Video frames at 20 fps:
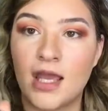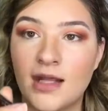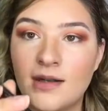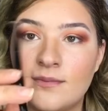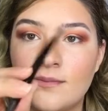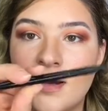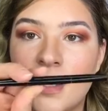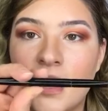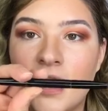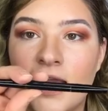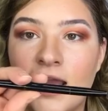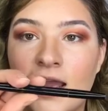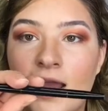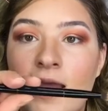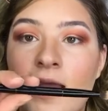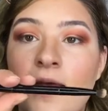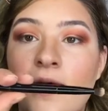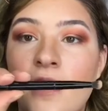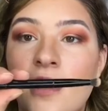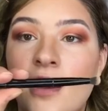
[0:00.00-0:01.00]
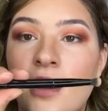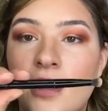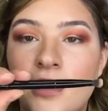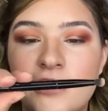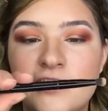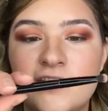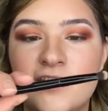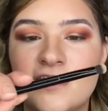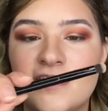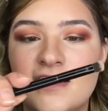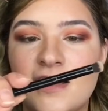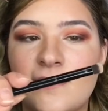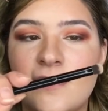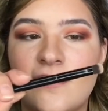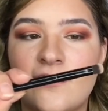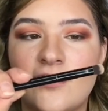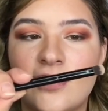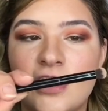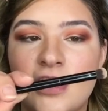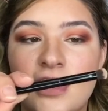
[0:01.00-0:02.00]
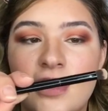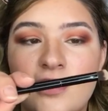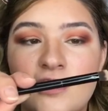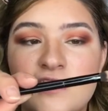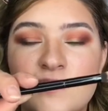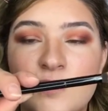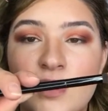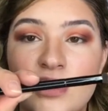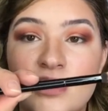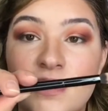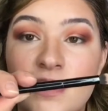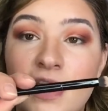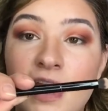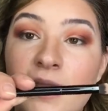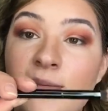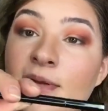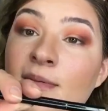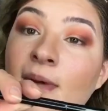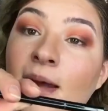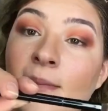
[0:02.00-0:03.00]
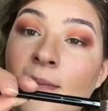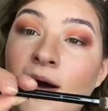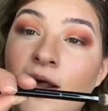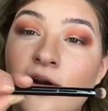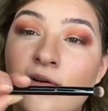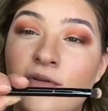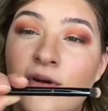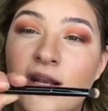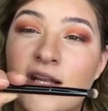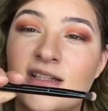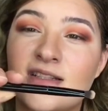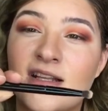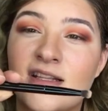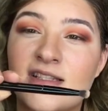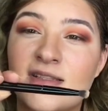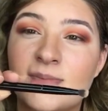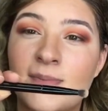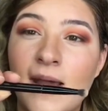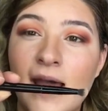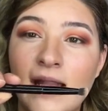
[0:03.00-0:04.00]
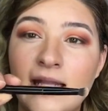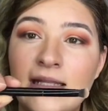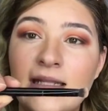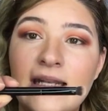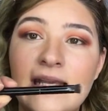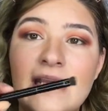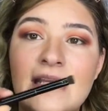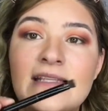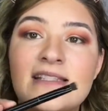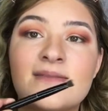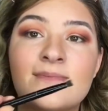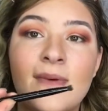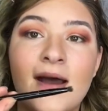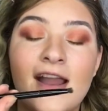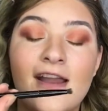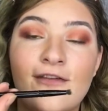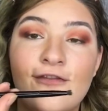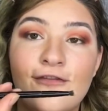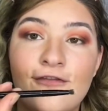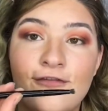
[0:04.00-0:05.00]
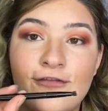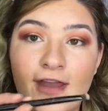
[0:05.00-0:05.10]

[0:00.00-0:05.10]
And my Anistasia Becerlyhills brush that came in my Modern Renaissance palette is my